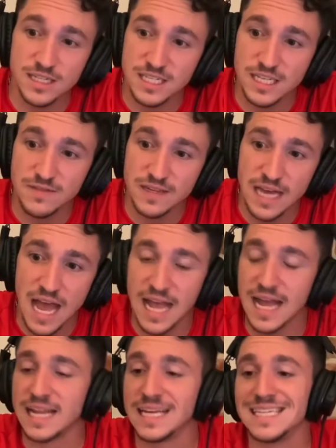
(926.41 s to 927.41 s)
TVA
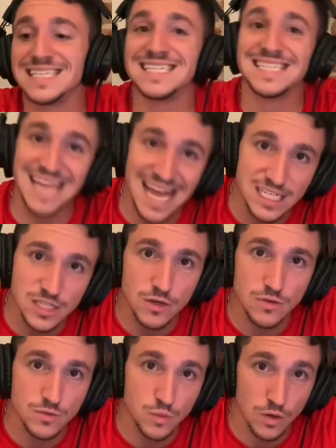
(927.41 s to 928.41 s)
and he says
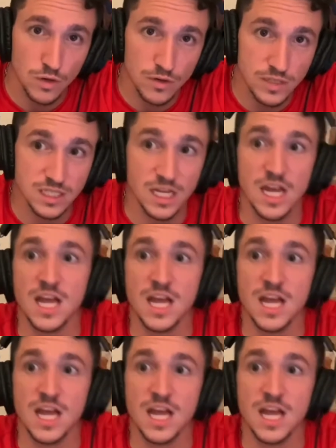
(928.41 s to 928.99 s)
those words,